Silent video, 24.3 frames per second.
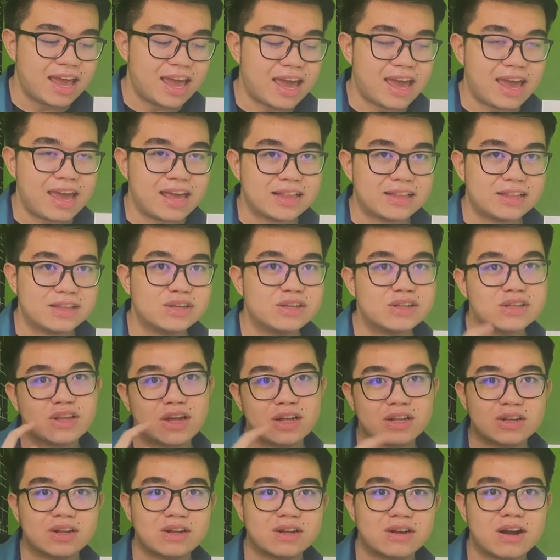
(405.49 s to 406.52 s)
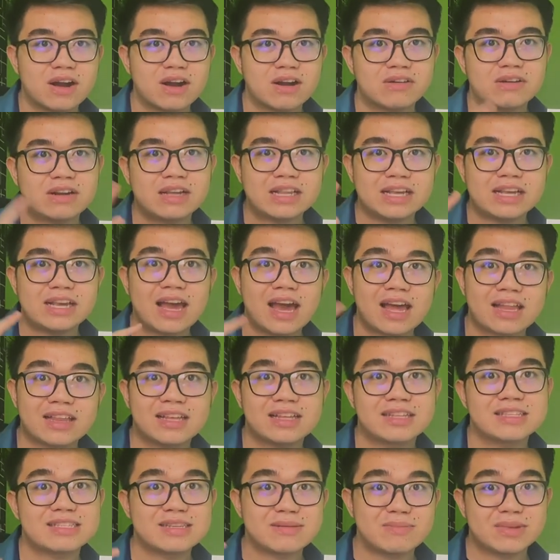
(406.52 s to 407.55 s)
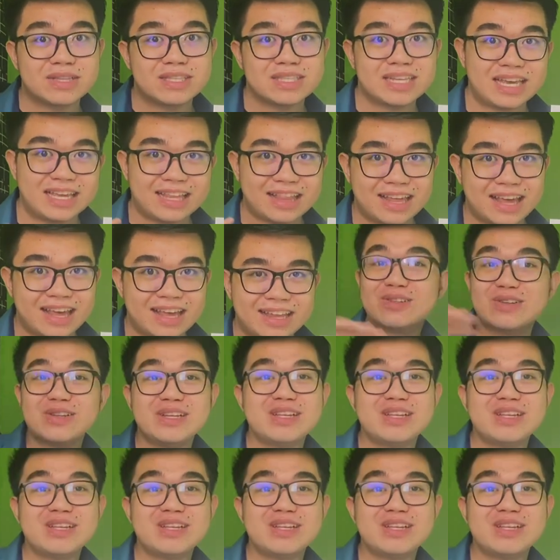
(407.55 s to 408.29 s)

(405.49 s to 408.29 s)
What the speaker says: and you'll not really get intimidated.